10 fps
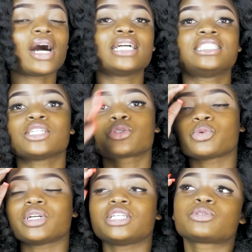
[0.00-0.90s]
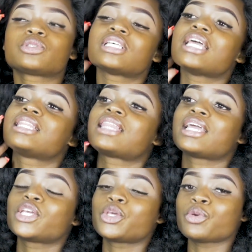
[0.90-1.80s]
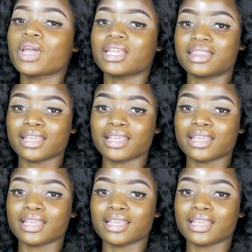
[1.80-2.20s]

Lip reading: I just wanted to say thank you and